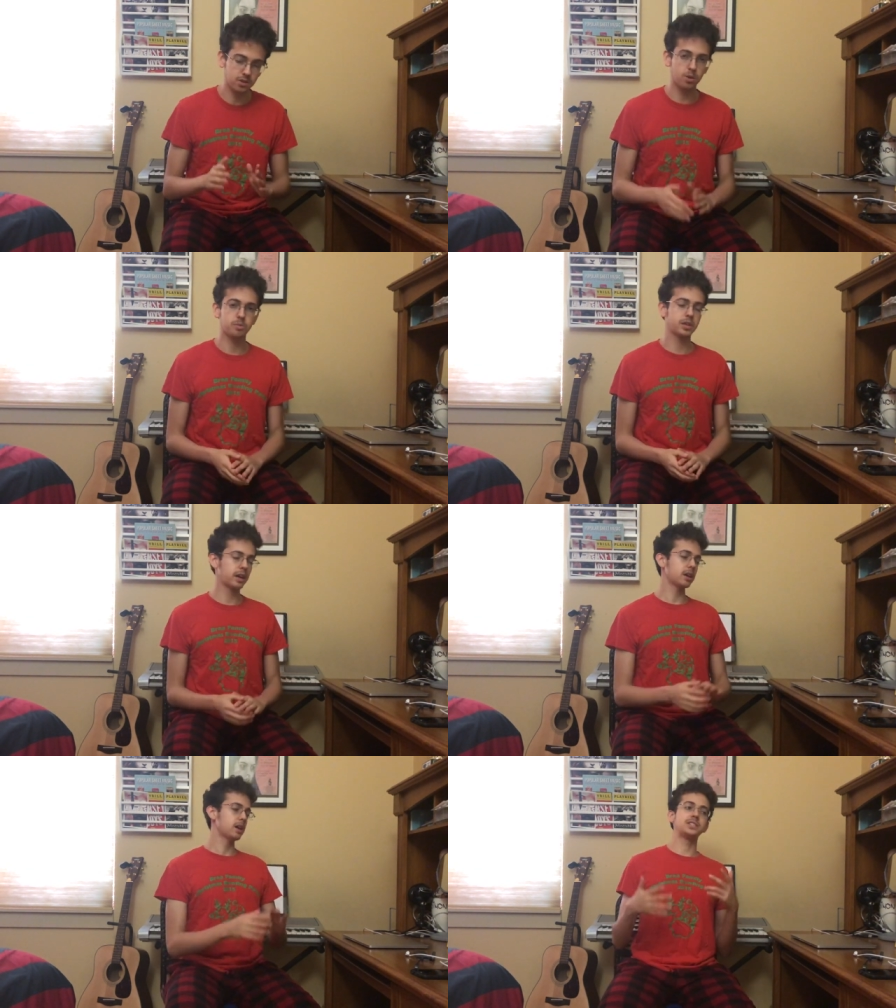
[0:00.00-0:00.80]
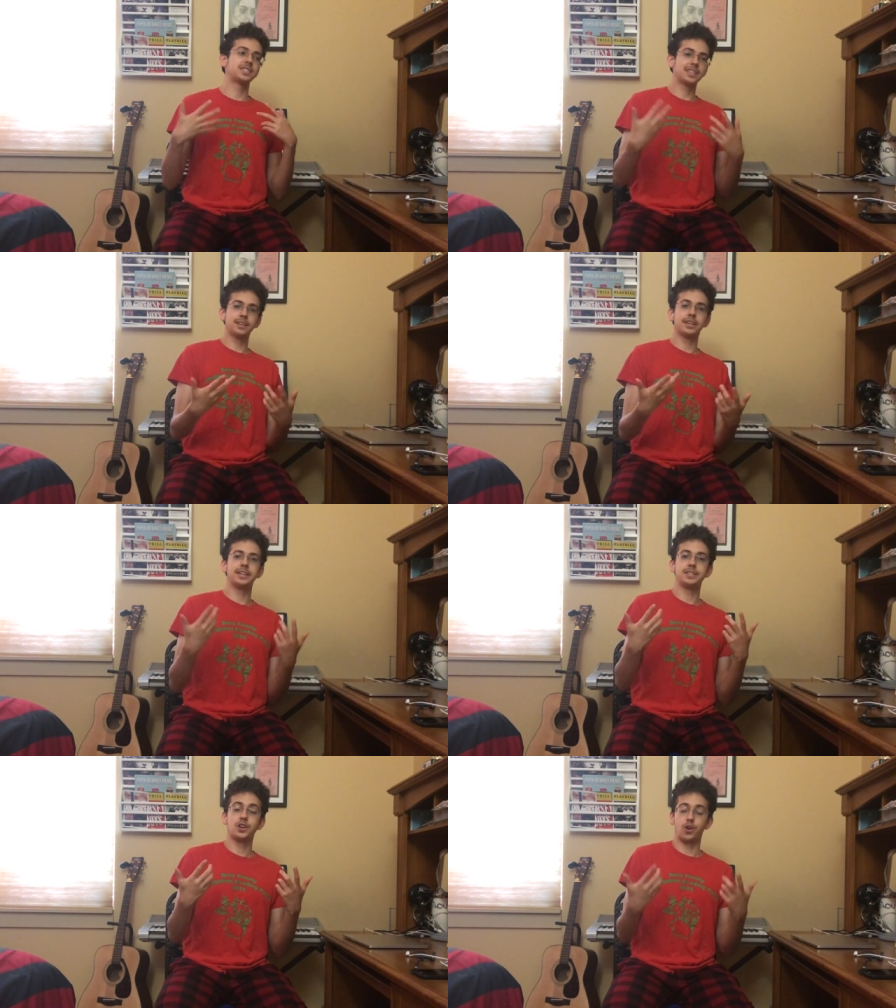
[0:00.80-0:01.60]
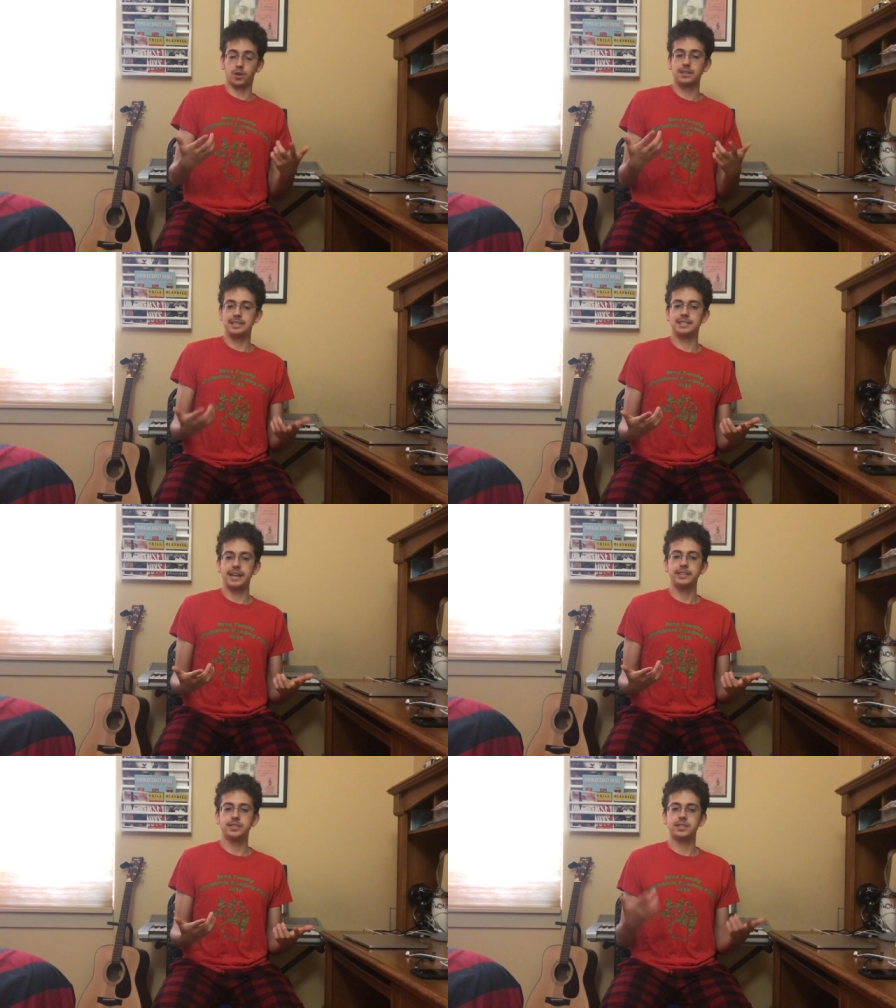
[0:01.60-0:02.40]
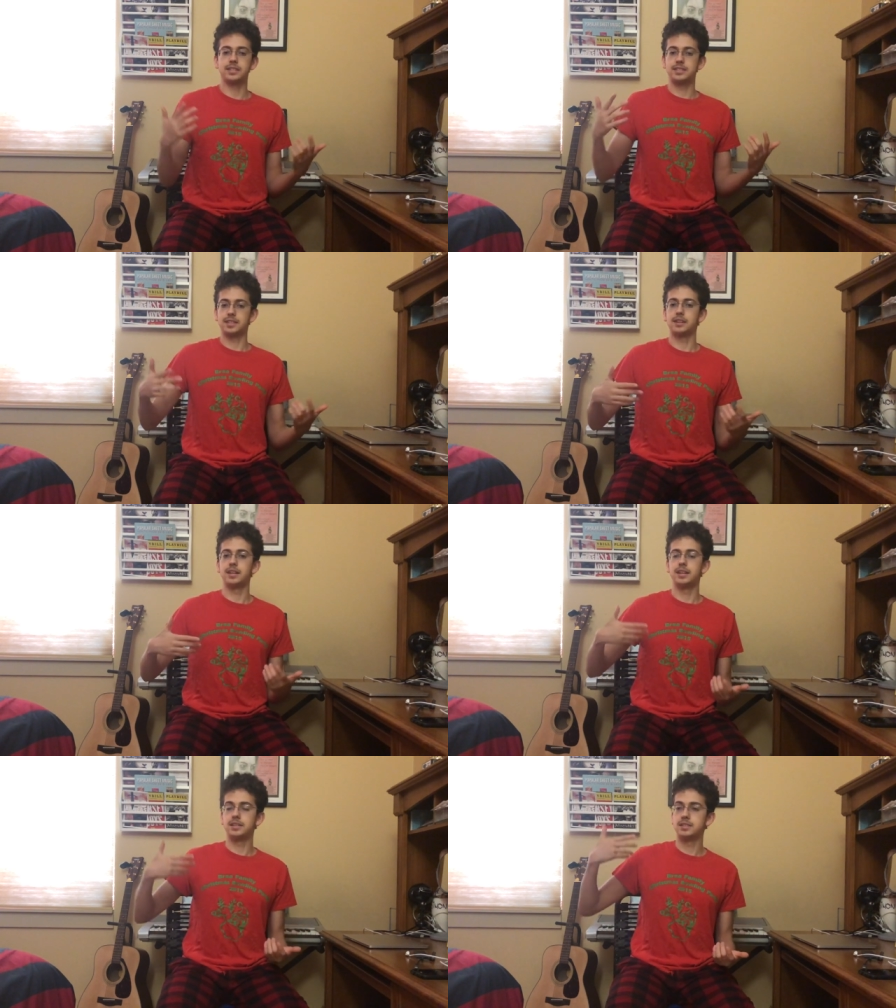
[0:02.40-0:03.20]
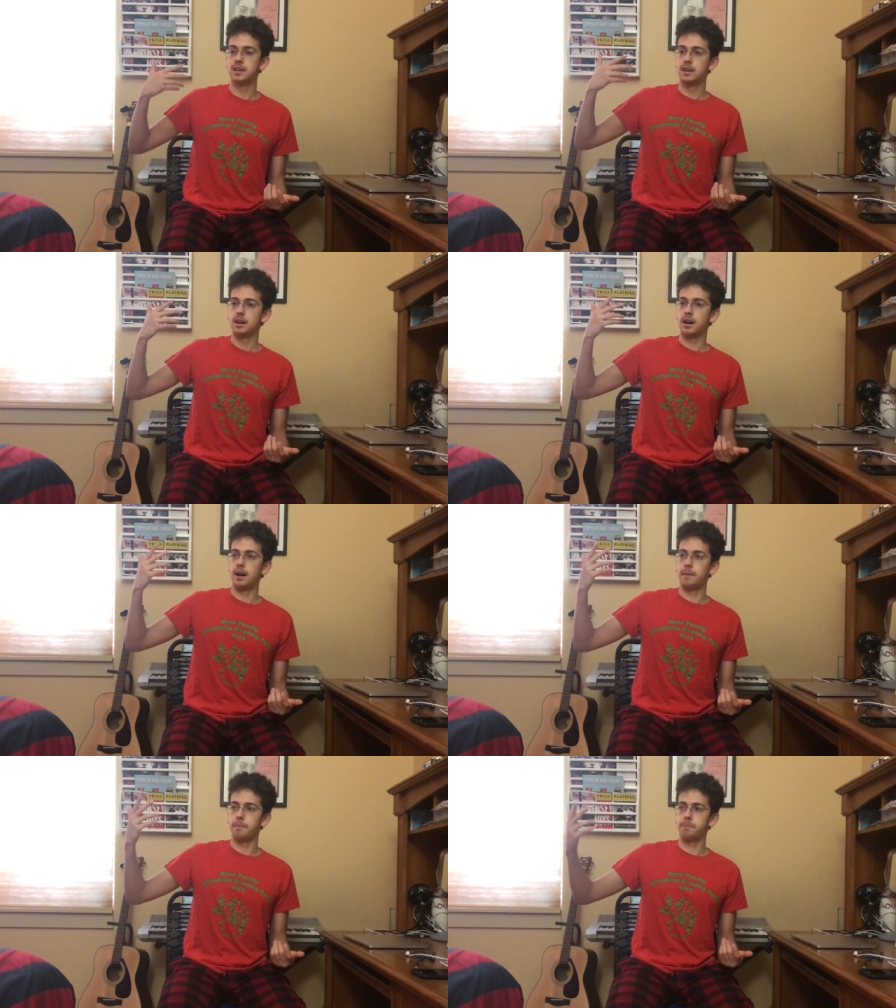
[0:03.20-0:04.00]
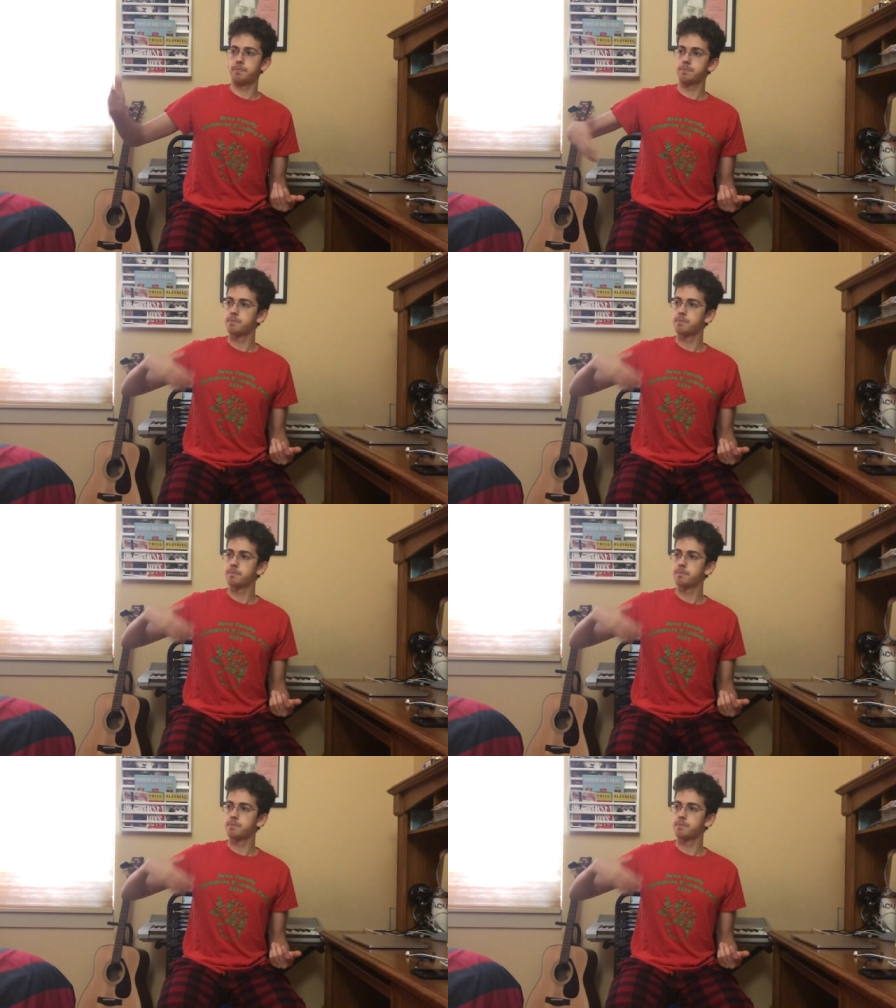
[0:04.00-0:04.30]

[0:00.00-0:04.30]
you know what I'm saying? It's still in its early stages, it's still in its um,